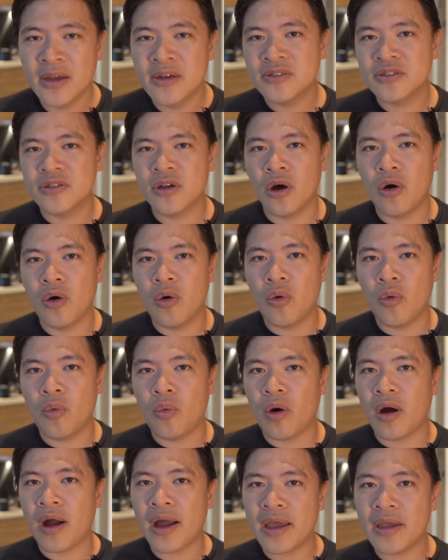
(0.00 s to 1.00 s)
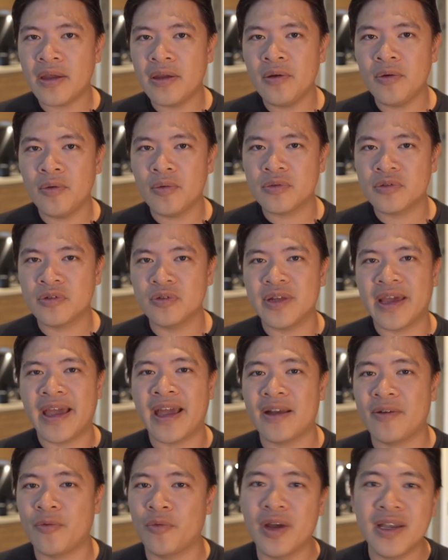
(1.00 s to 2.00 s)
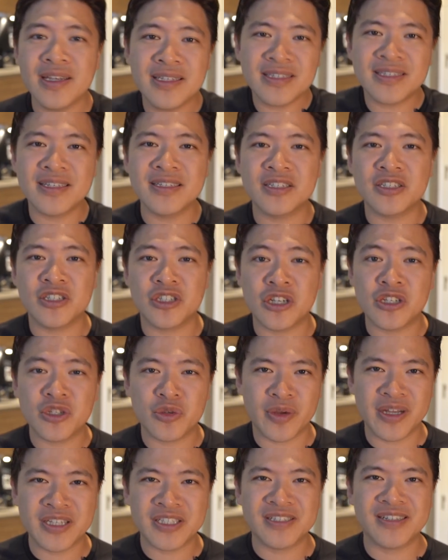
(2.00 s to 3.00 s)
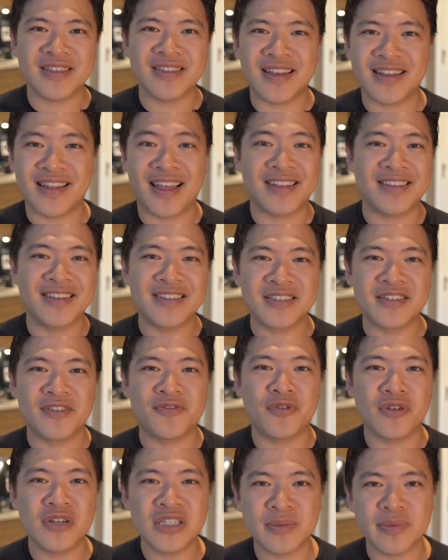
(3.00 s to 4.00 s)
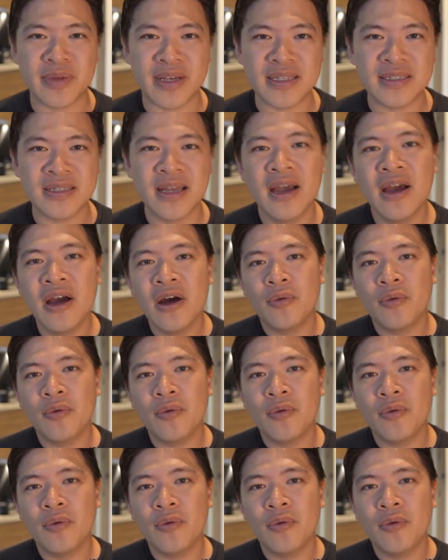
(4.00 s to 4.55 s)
So why is this a situation like this in the first place?